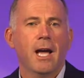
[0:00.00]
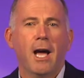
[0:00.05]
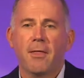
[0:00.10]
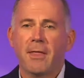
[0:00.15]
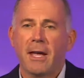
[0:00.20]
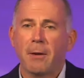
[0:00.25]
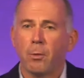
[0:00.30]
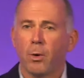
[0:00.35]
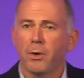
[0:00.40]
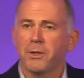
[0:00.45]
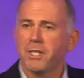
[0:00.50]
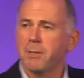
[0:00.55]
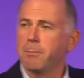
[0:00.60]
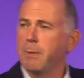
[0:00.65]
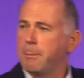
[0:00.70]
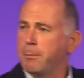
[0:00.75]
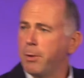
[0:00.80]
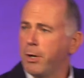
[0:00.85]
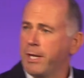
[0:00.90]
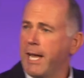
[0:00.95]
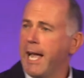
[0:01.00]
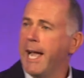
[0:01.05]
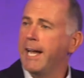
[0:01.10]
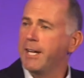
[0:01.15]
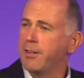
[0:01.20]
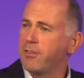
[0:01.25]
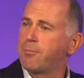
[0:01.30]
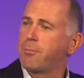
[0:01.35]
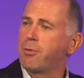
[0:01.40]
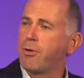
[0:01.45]
And they want to be put
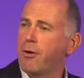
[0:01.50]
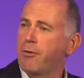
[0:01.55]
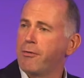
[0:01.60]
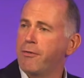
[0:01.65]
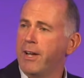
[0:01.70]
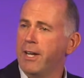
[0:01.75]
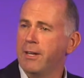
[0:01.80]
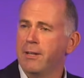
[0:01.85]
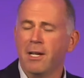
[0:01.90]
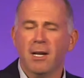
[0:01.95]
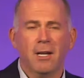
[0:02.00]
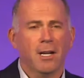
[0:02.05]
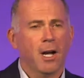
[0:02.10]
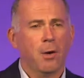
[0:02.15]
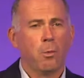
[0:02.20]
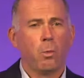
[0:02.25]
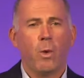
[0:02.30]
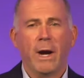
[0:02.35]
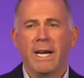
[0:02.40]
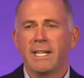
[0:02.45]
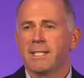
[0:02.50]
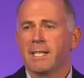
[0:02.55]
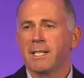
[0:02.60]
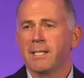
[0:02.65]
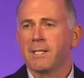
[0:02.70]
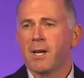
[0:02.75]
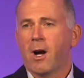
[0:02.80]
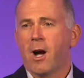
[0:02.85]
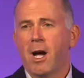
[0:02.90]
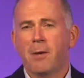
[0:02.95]
ahead of profit and waiting
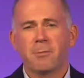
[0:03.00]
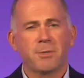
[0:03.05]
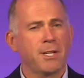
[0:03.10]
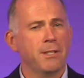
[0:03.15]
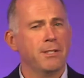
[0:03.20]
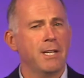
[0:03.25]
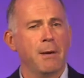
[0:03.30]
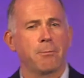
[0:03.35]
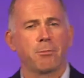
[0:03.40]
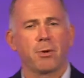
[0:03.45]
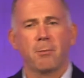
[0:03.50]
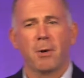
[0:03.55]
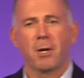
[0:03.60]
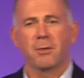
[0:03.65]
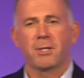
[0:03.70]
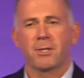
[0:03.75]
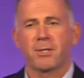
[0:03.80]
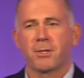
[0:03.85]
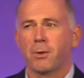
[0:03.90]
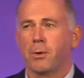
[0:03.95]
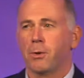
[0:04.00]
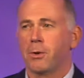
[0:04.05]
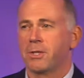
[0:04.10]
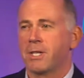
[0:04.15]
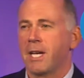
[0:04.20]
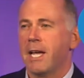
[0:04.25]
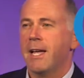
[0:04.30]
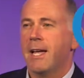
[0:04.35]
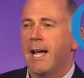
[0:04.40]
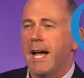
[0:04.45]
times and net promoter scores
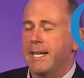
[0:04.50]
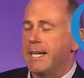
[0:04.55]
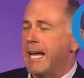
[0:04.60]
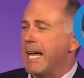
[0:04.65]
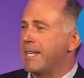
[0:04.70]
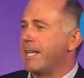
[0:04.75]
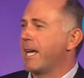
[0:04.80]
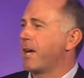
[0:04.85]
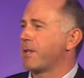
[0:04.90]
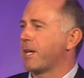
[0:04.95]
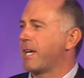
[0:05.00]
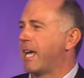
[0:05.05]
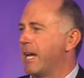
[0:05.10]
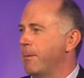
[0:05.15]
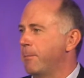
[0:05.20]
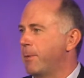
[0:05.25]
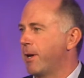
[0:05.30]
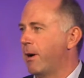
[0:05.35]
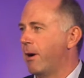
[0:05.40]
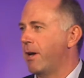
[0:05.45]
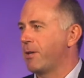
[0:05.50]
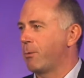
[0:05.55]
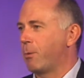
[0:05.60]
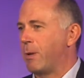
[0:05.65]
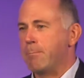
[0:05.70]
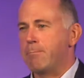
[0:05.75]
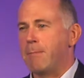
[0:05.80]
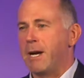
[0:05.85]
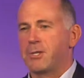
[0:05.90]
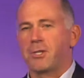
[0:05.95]
and any other KPI that
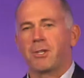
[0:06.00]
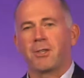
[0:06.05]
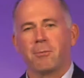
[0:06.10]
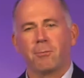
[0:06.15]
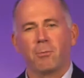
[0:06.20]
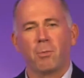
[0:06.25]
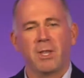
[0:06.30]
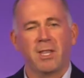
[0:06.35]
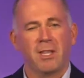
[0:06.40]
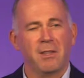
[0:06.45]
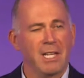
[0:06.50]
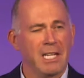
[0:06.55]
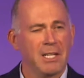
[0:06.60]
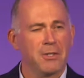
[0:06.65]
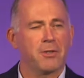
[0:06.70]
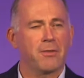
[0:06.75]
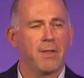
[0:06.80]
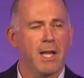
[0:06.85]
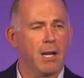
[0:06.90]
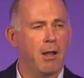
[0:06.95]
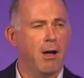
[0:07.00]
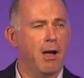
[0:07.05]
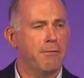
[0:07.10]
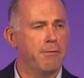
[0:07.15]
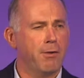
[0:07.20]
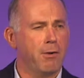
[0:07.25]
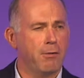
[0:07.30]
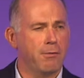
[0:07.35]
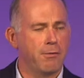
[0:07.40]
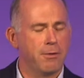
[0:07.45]
we measure them within into their
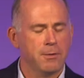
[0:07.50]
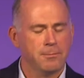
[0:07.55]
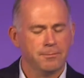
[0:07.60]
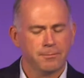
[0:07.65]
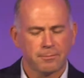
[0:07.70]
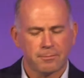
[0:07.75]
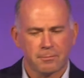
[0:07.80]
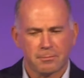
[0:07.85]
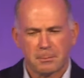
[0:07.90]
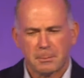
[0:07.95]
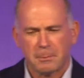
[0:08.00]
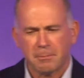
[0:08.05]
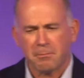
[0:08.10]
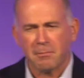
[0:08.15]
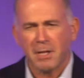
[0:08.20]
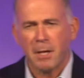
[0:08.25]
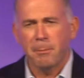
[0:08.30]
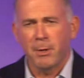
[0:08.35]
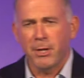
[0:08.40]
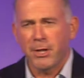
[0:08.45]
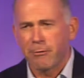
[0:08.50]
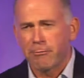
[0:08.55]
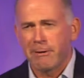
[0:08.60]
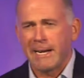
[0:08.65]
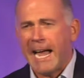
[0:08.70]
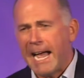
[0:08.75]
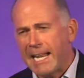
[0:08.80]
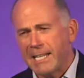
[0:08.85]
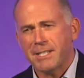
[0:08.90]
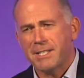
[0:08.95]
life of. But the
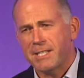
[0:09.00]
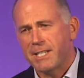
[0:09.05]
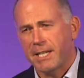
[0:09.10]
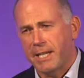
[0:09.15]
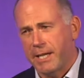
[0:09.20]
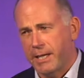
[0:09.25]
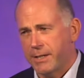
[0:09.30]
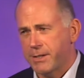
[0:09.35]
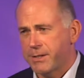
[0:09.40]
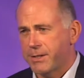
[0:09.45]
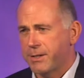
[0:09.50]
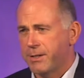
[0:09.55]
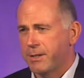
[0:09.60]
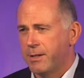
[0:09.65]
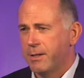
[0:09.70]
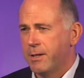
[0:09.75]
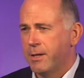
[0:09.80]
reality is,